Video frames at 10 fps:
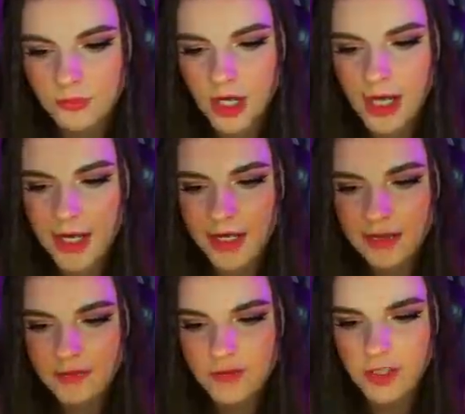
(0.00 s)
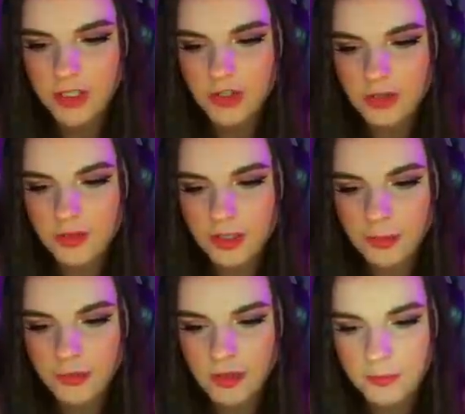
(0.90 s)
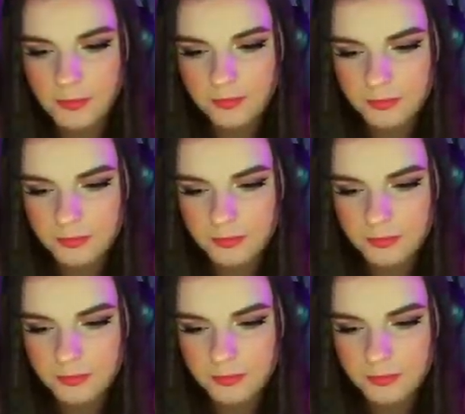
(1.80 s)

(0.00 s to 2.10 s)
I feel like I should have